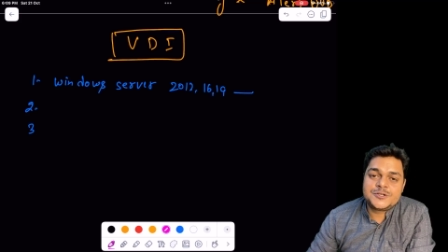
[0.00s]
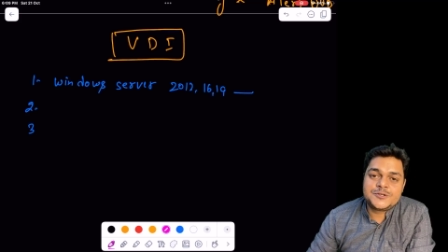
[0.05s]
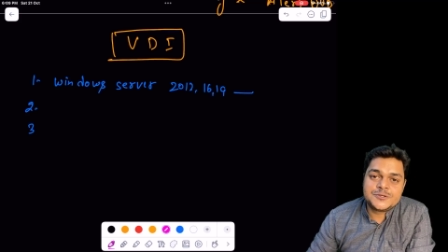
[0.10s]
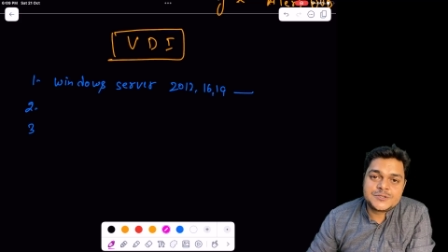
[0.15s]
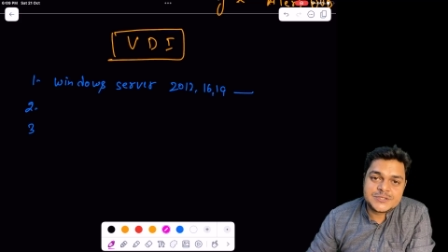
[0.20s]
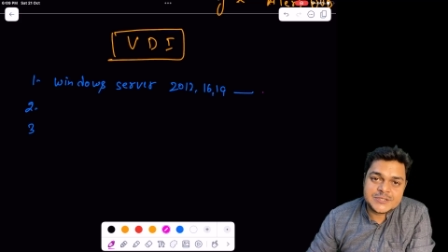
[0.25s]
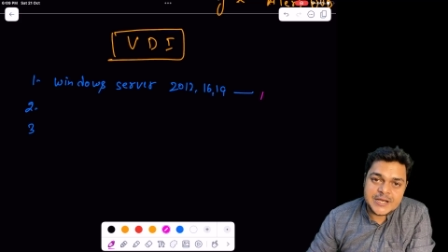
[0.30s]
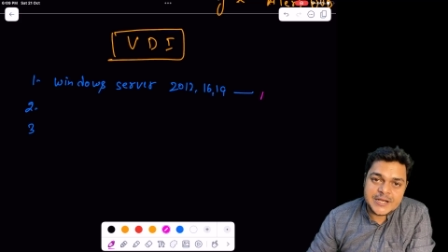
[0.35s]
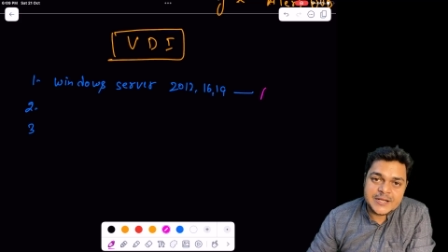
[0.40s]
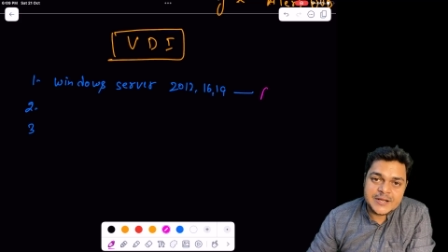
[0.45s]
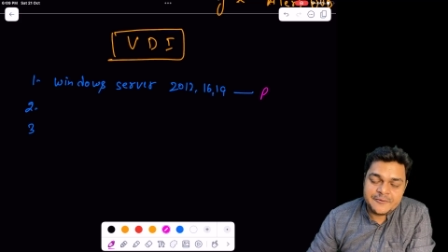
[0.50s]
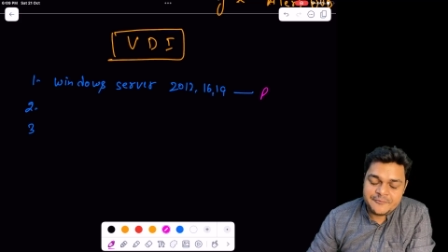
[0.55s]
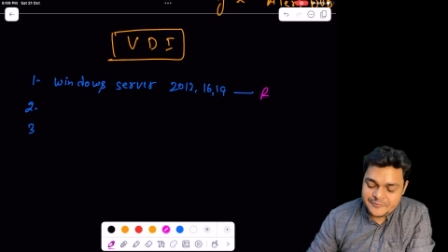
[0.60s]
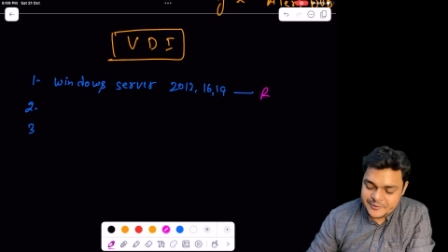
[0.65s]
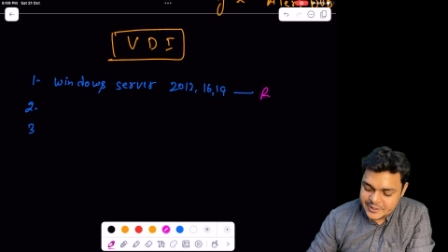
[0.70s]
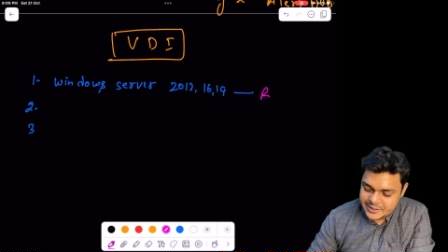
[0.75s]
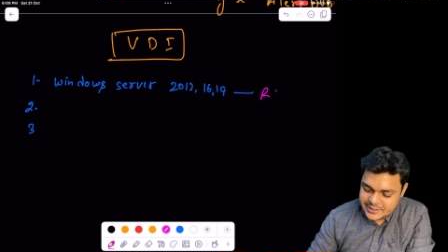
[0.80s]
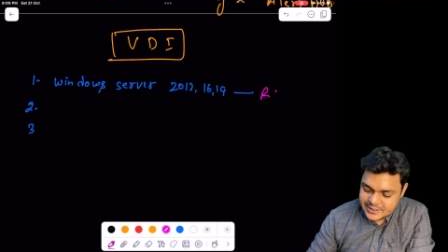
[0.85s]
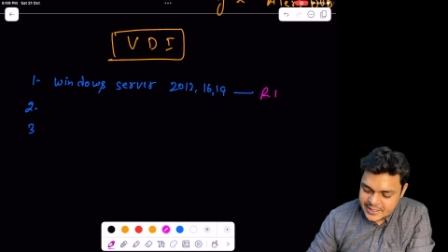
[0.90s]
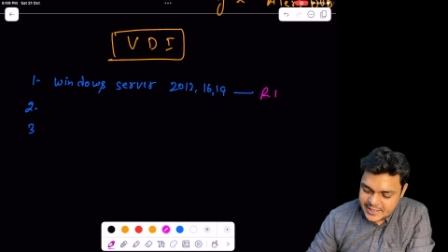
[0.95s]
to set up
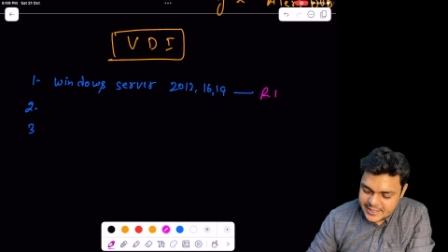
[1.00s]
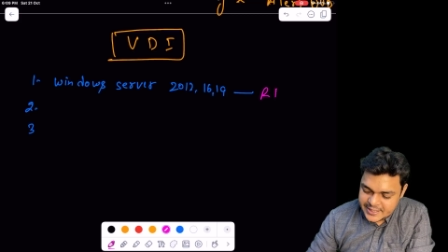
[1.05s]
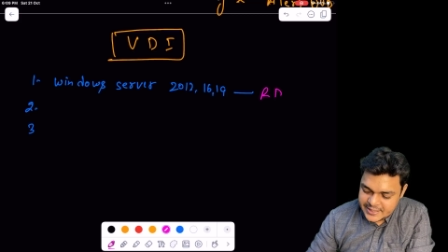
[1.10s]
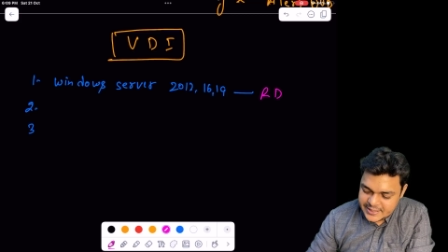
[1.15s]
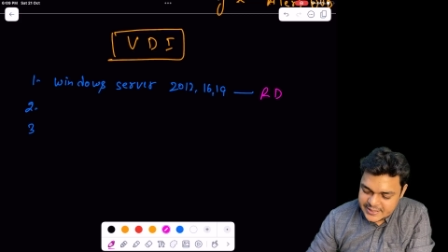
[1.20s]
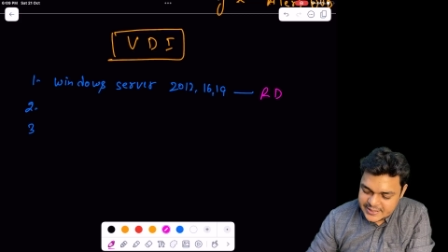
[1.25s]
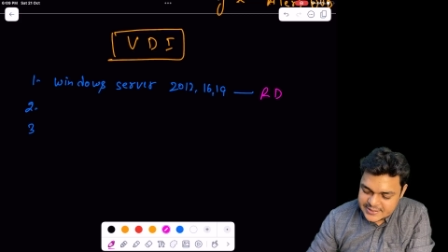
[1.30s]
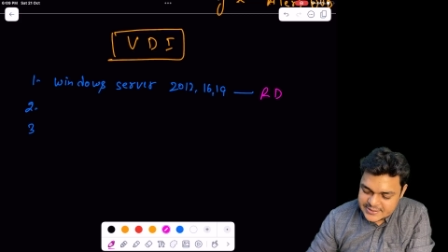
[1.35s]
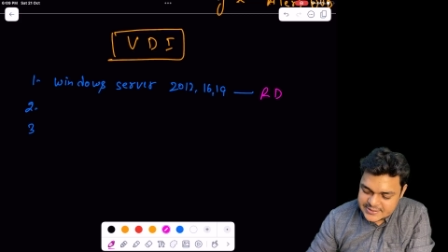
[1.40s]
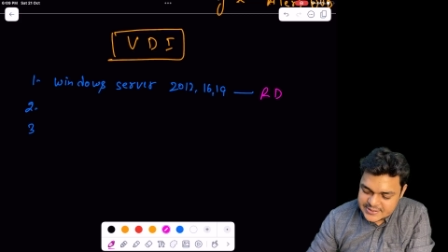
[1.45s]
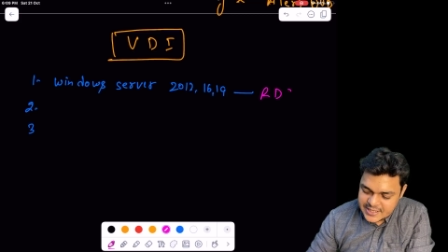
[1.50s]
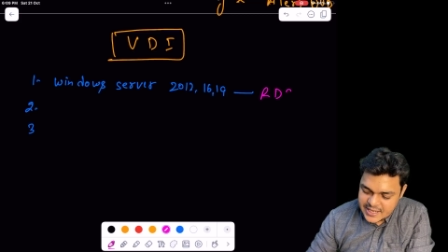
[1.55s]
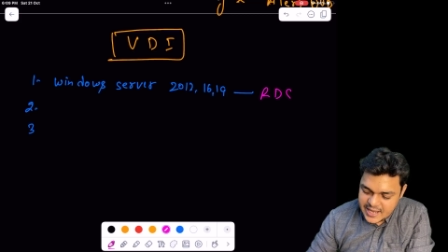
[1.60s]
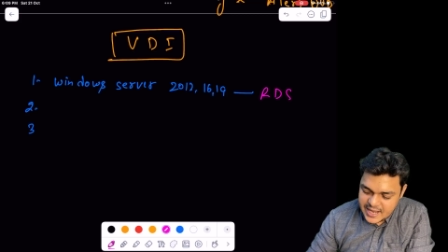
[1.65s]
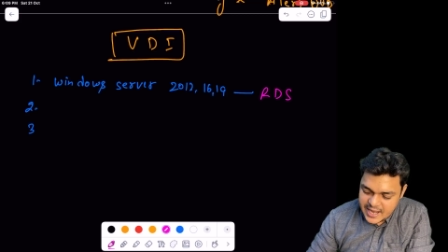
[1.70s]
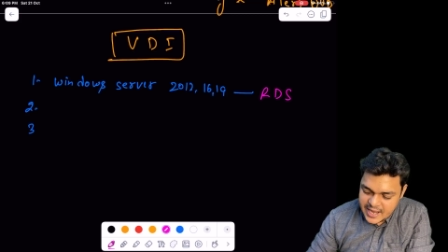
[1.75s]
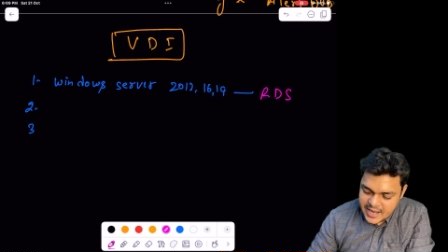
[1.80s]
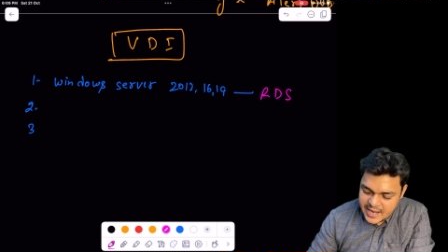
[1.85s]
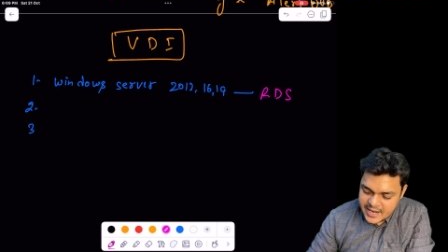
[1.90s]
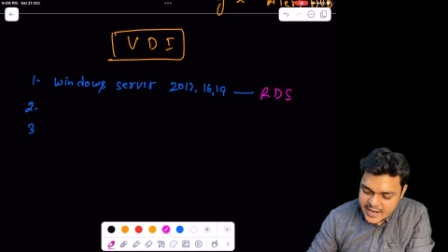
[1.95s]
VDI is
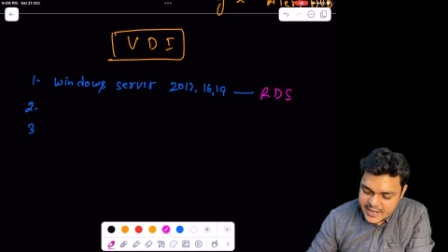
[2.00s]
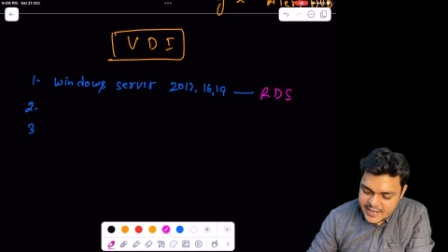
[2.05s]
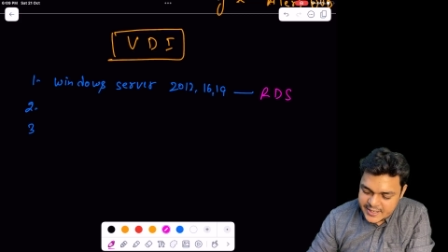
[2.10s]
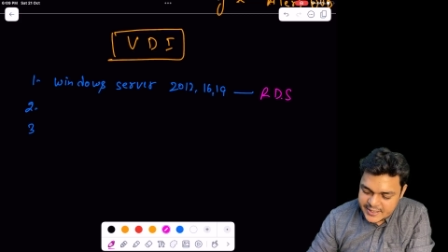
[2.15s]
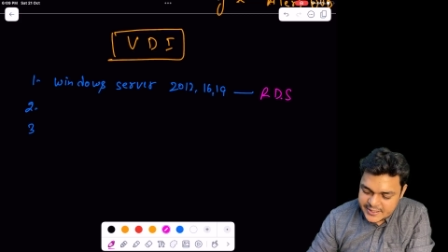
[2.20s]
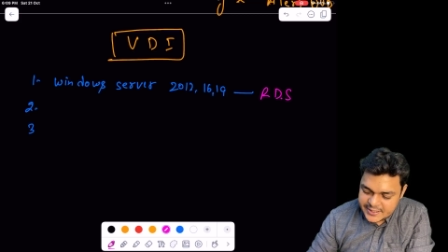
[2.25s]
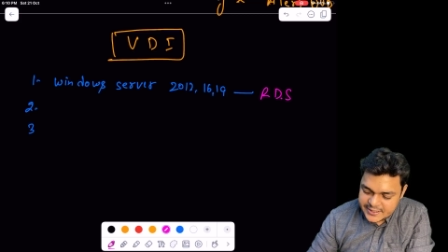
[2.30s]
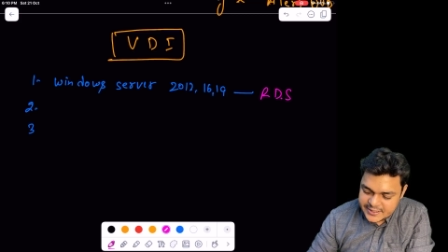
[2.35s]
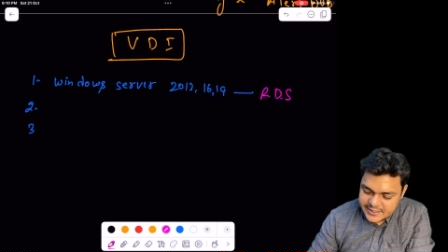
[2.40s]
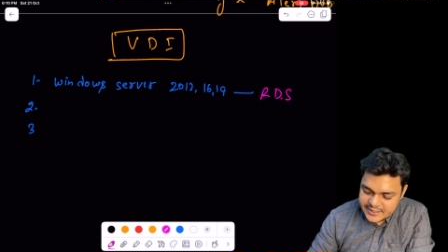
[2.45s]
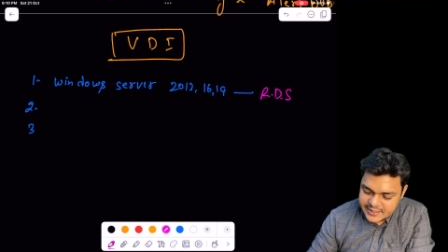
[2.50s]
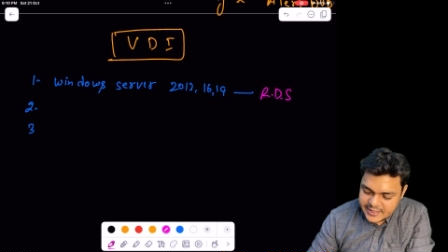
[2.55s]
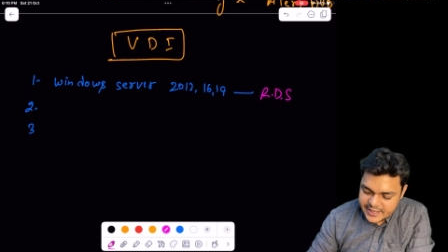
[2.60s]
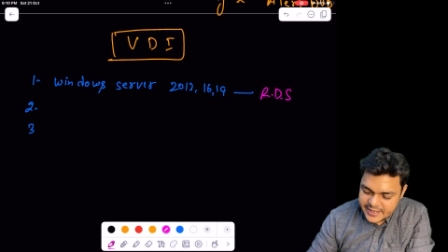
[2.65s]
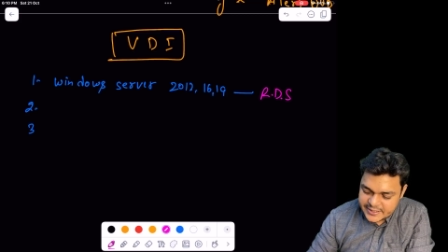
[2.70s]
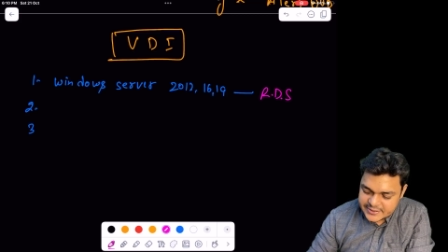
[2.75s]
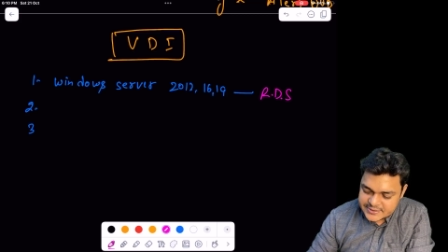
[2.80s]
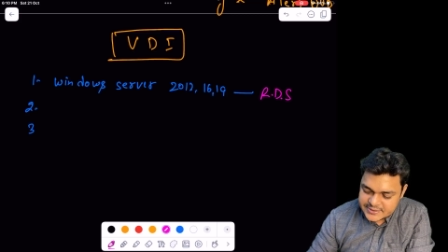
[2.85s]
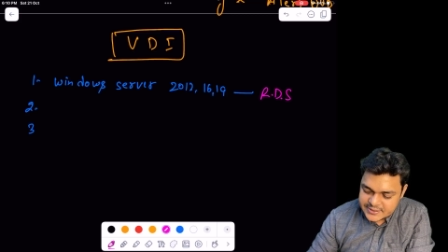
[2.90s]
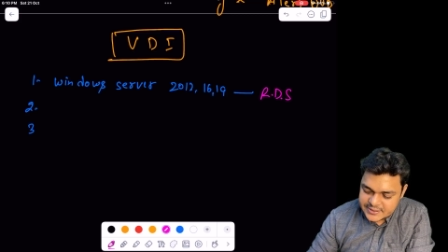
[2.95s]

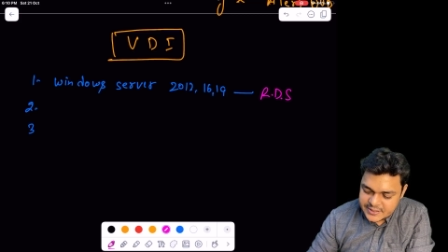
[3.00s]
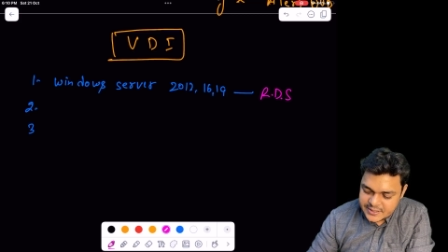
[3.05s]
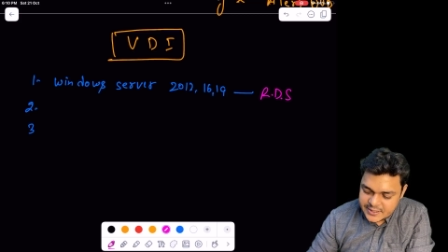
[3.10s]
RDS,